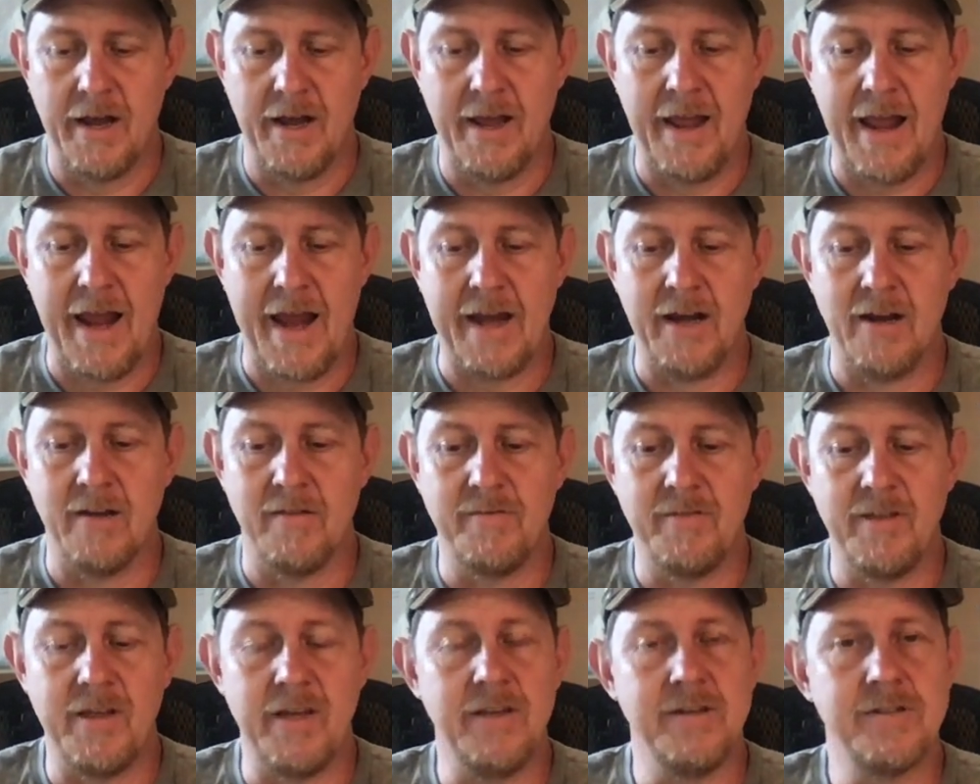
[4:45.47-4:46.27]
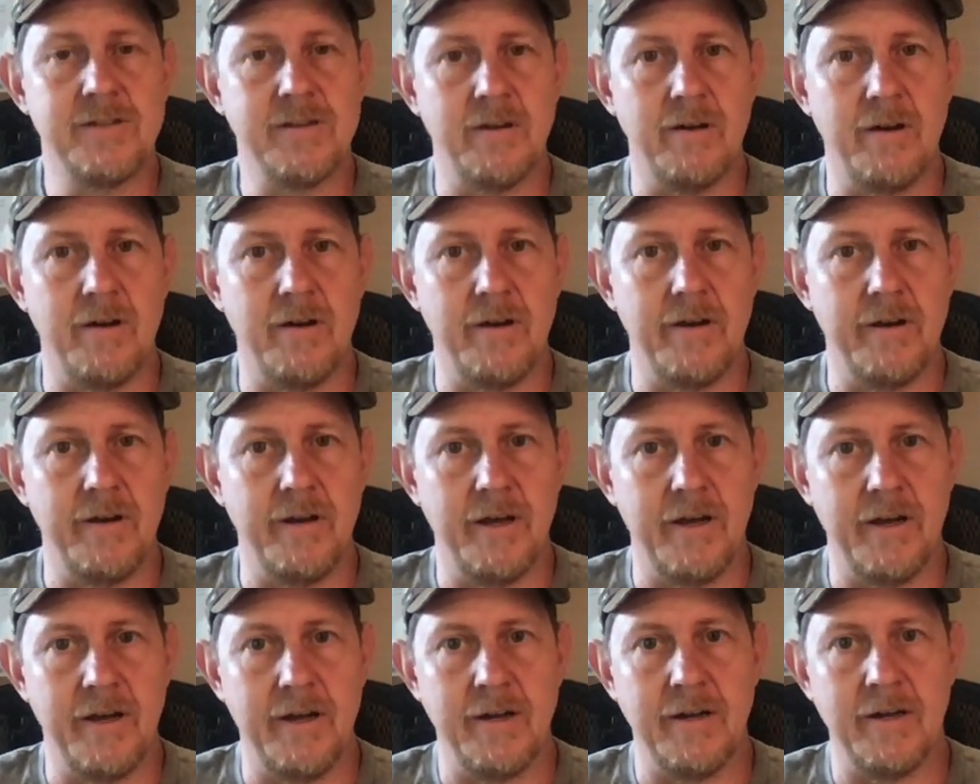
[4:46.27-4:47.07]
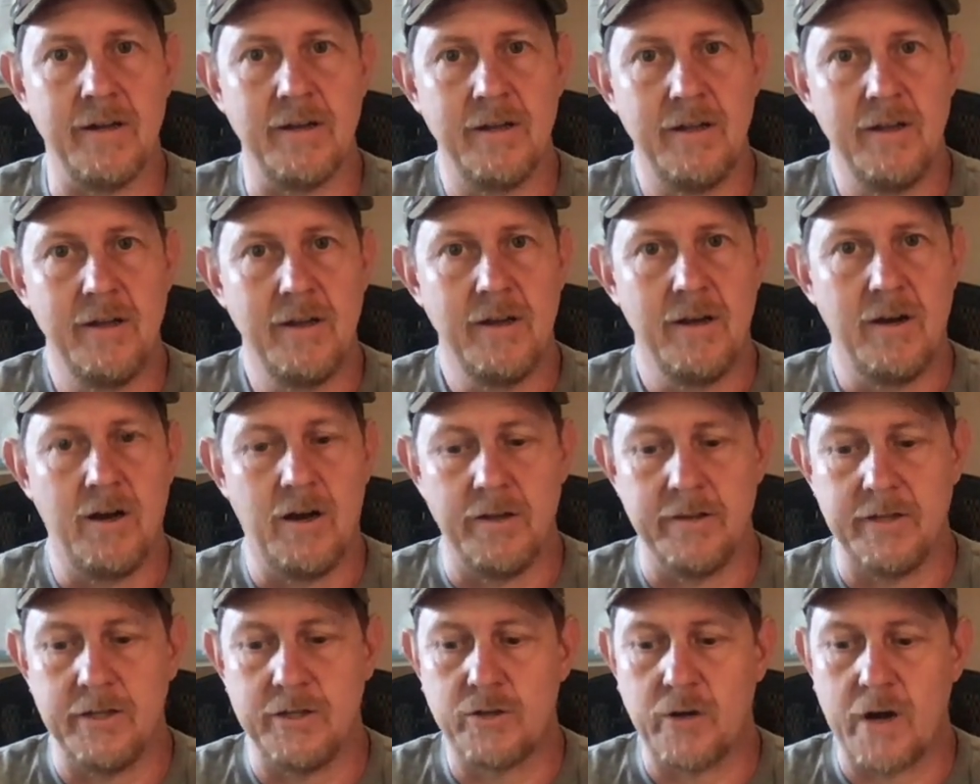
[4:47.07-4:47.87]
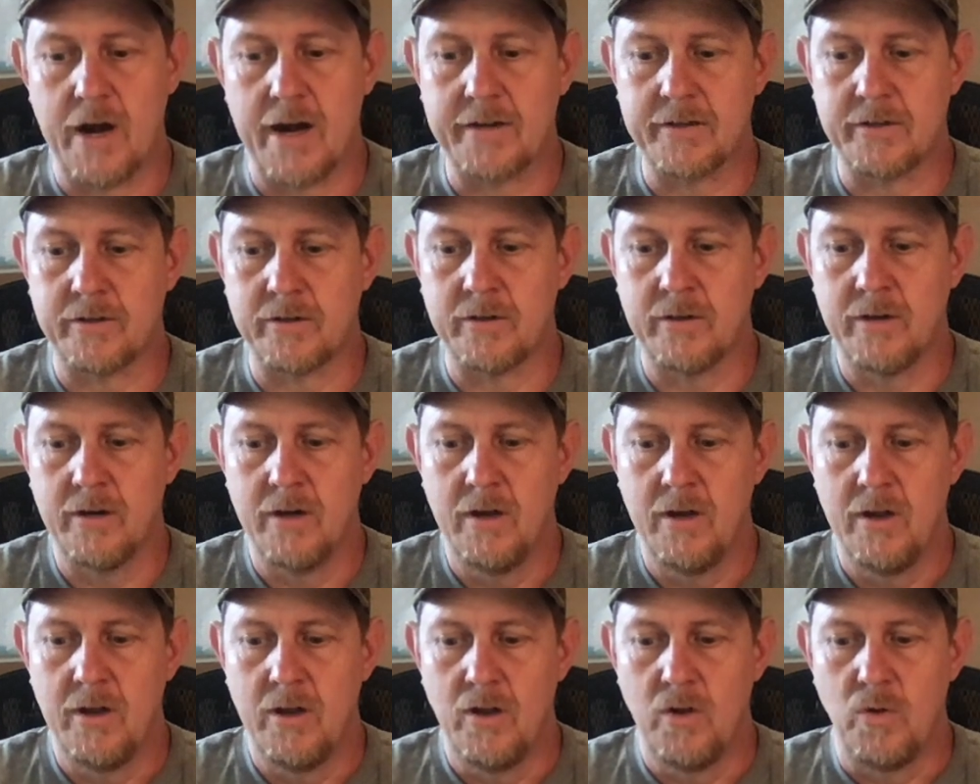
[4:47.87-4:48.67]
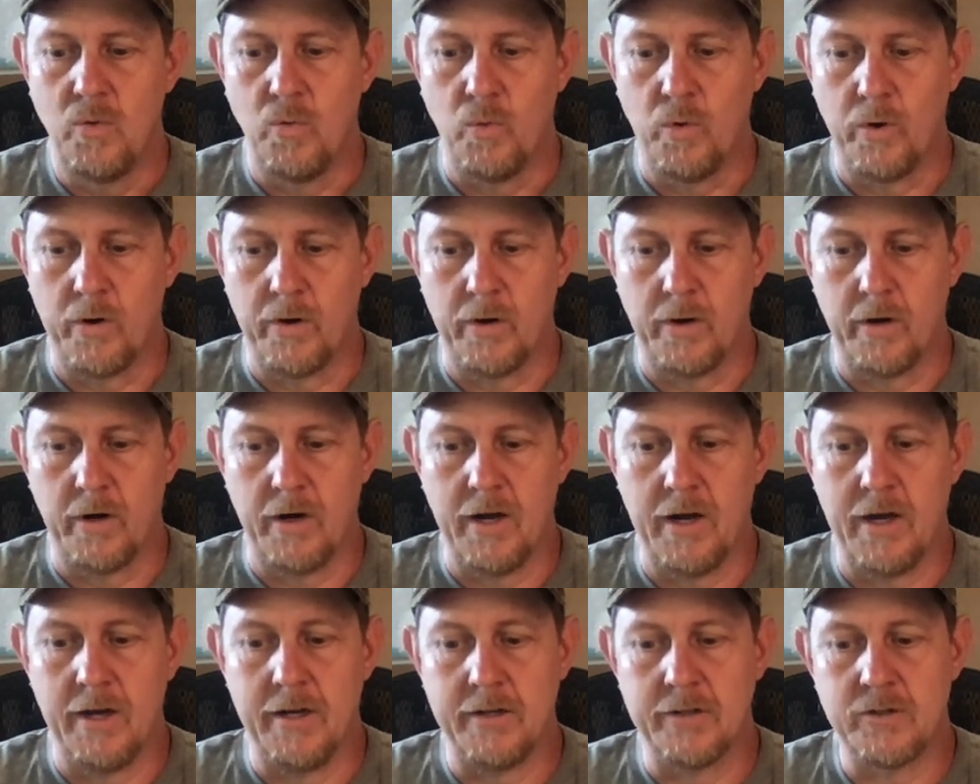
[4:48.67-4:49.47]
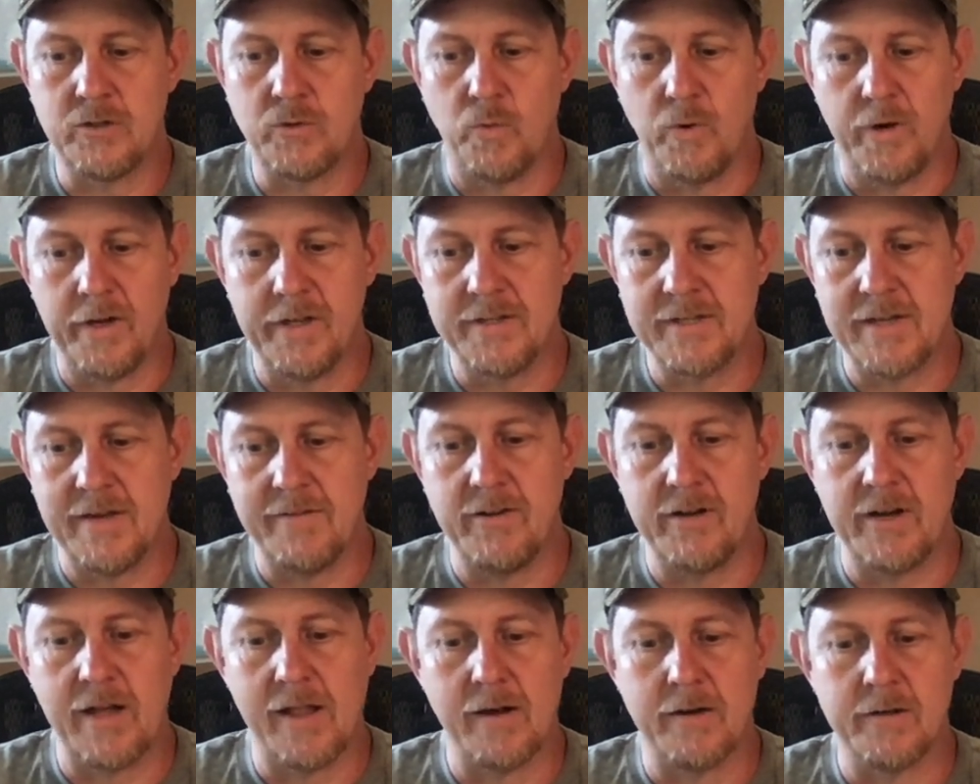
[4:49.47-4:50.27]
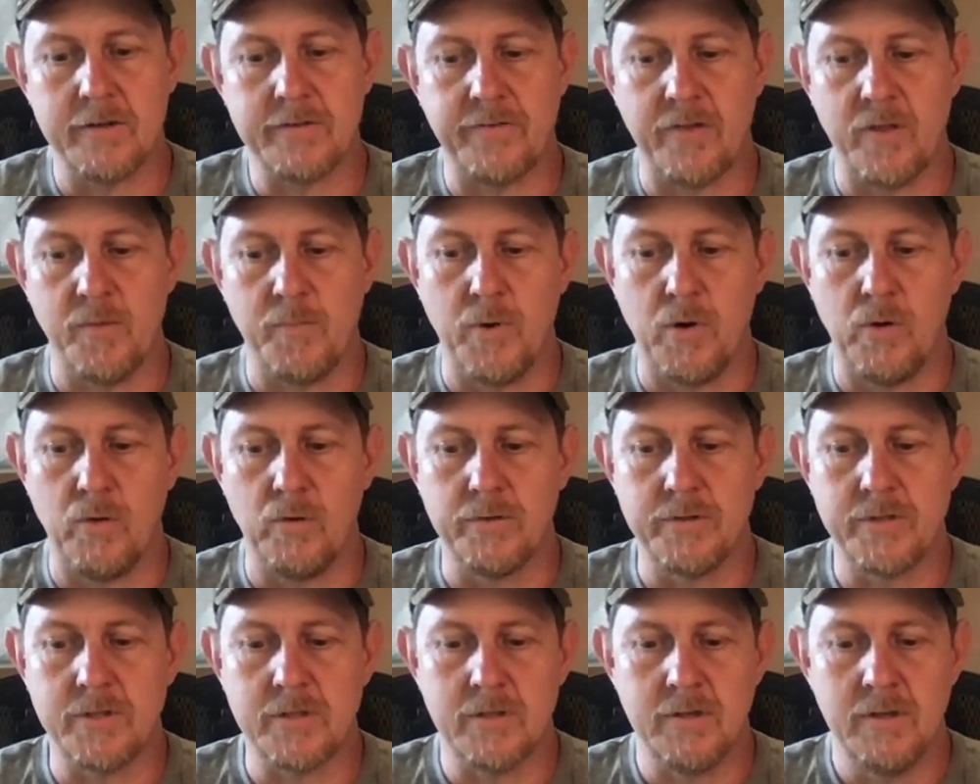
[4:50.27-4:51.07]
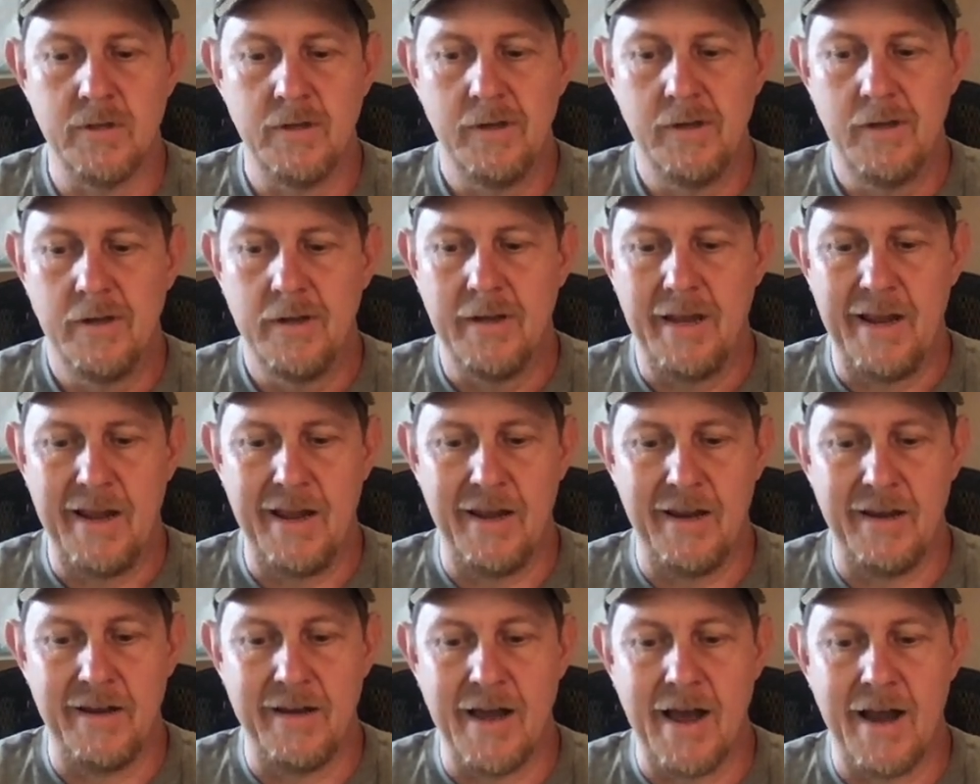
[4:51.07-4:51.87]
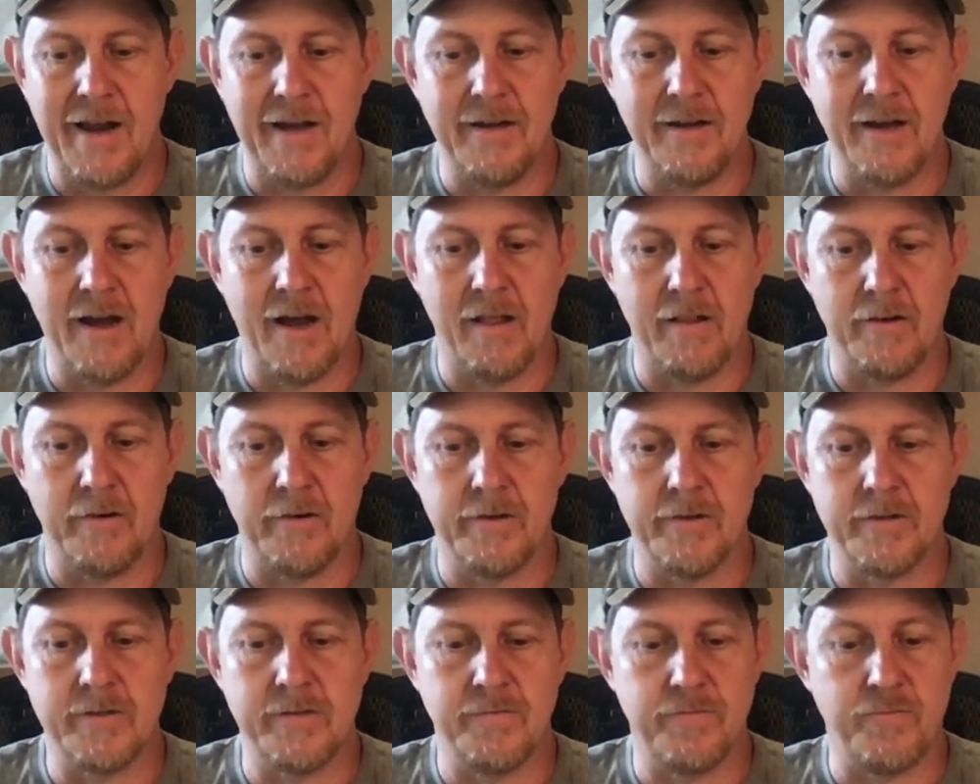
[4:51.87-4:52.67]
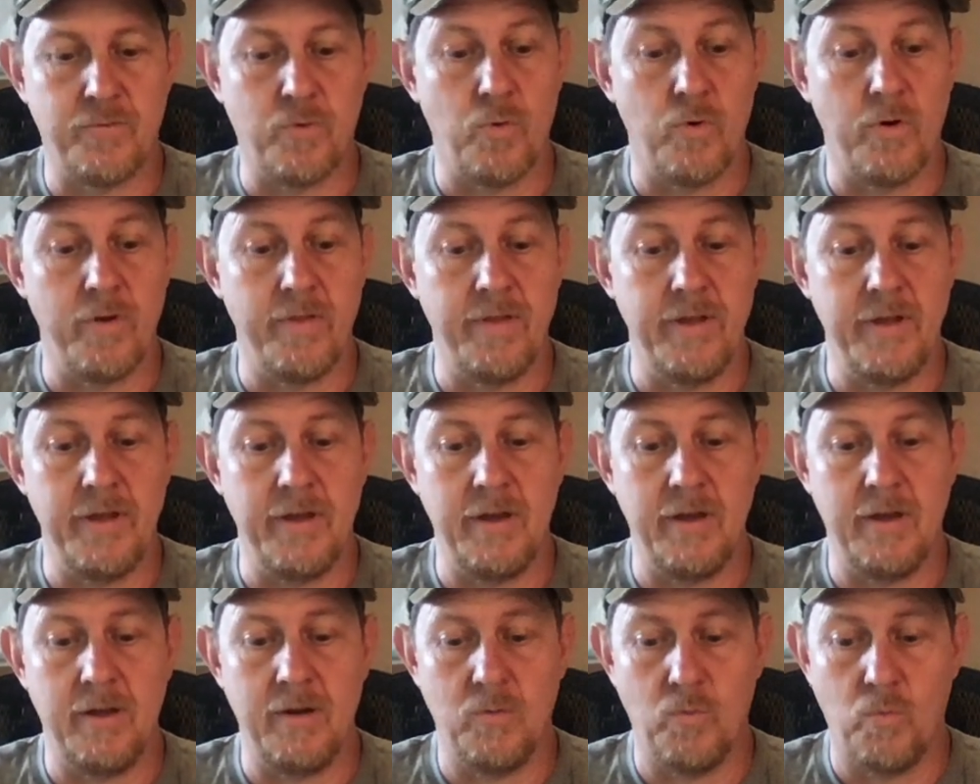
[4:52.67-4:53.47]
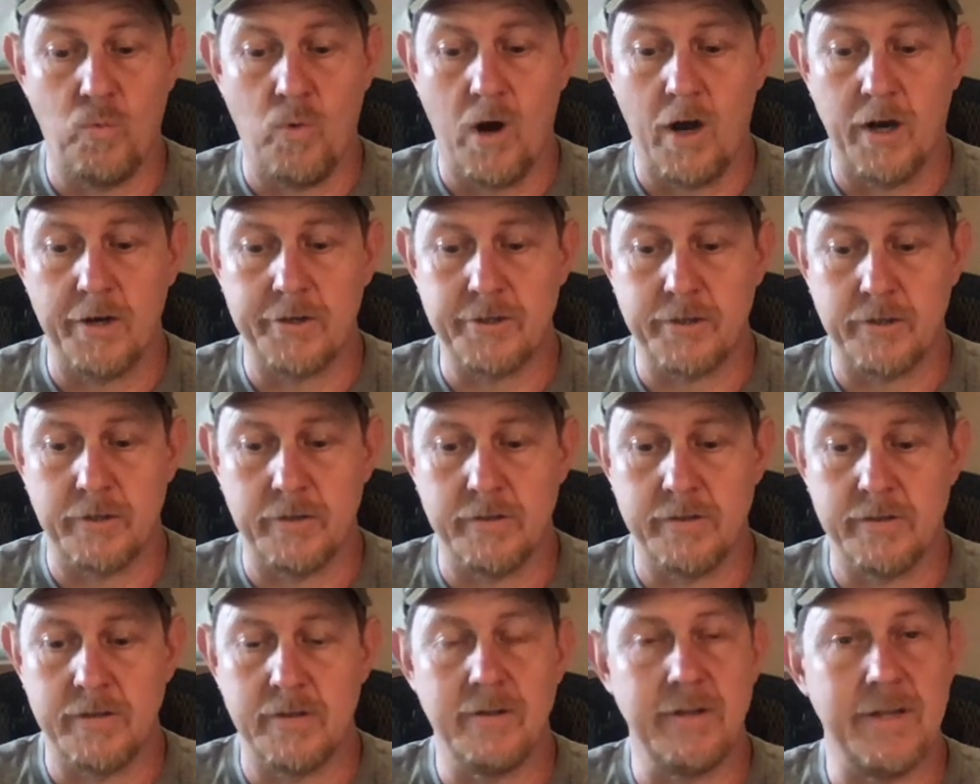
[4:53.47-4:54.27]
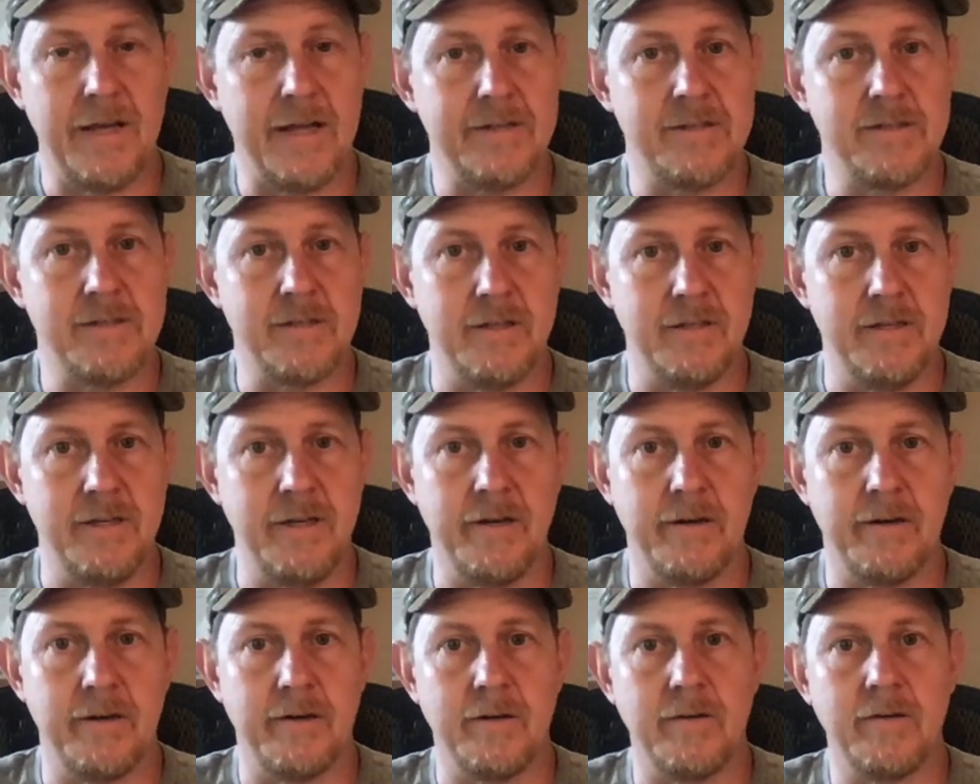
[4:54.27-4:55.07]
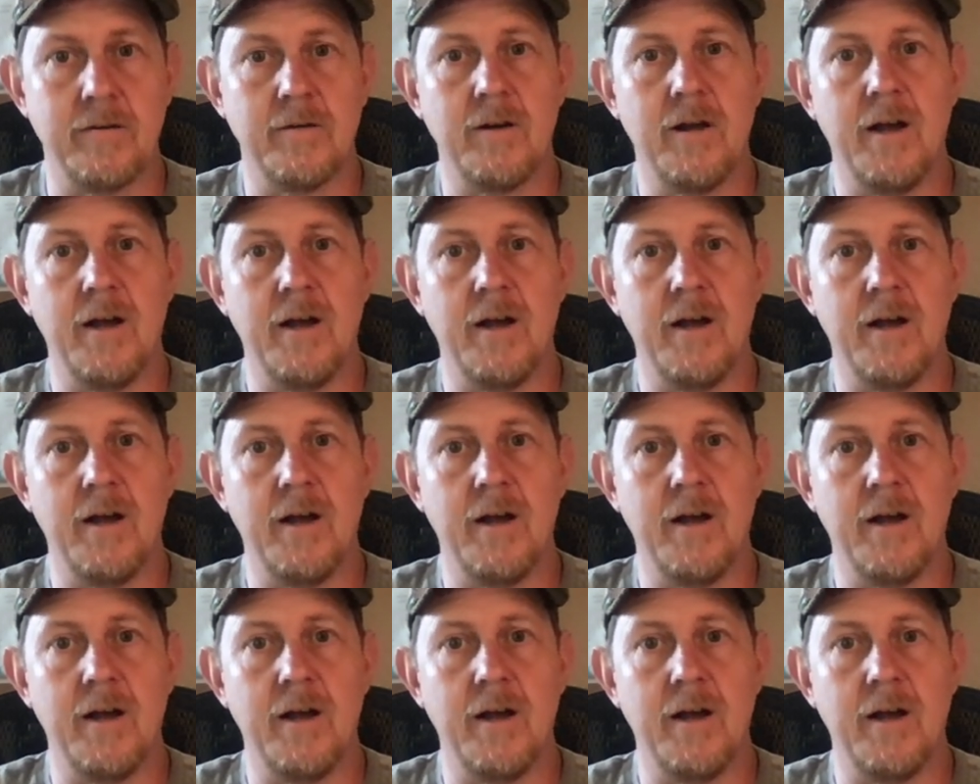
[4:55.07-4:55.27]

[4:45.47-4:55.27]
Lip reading: 8 of these on the tractor were $27 for the bolts and $9 for the washers. That's the Deere